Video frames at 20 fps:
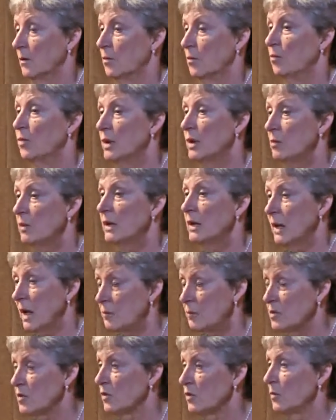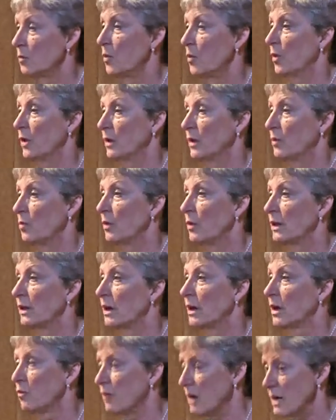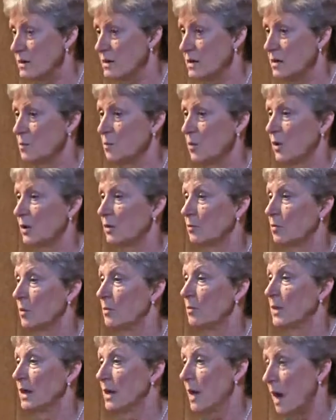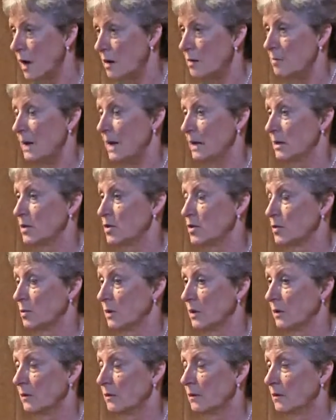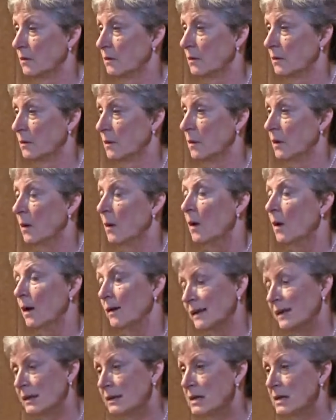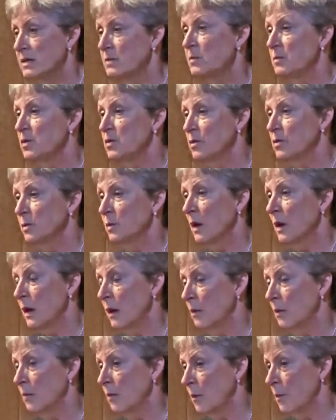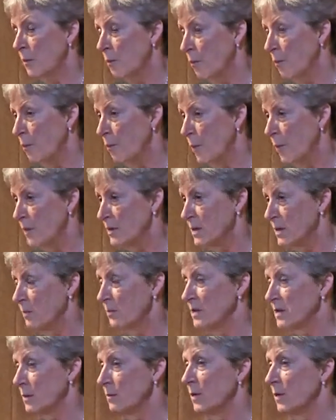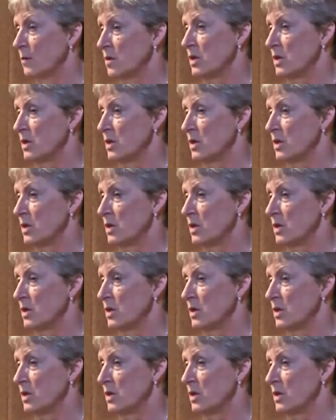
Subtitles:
we will come to the point where the crisis point will be an unmanaged one. And that leads me to something